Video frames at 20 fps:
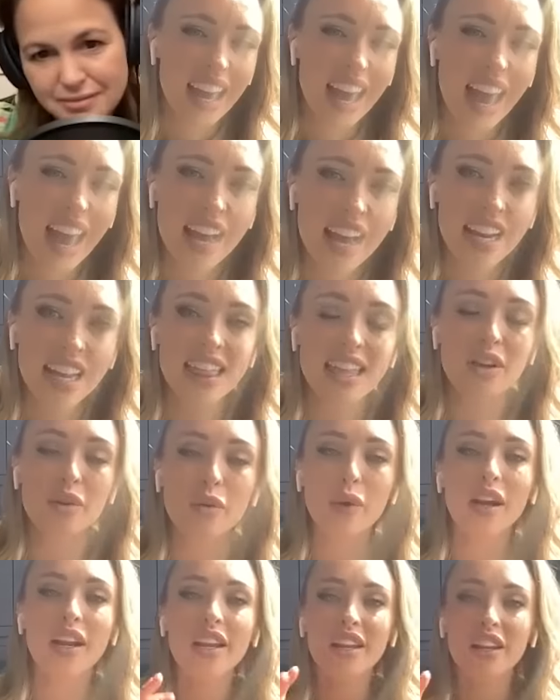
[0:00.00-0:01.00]
yeah and i
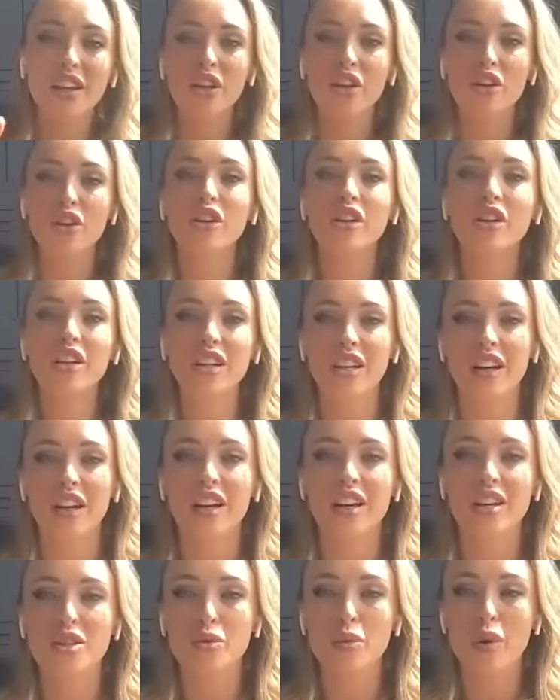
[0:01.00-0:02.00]
think when you're
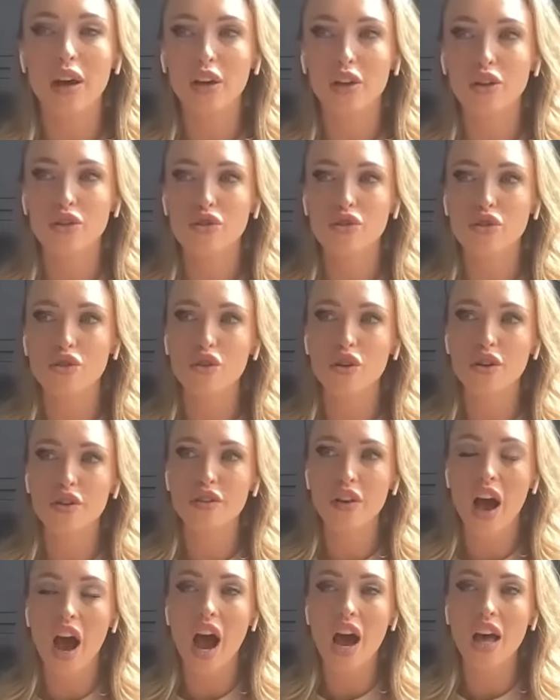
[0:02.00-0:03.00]
younger as well you sort
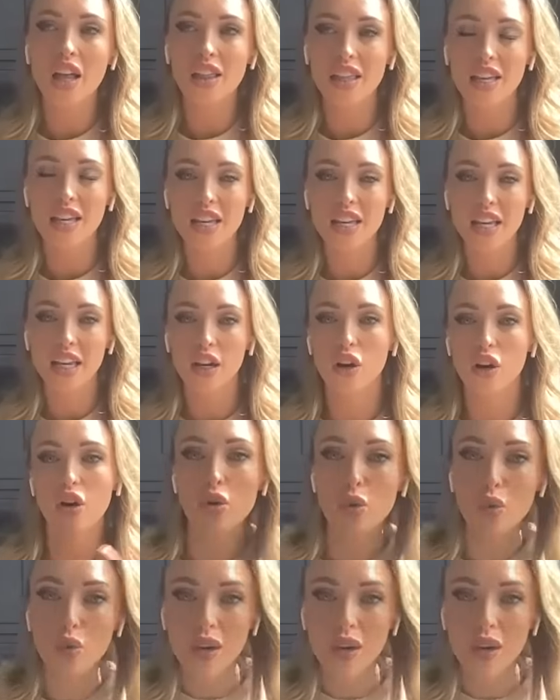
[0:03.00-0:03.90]
of are thinking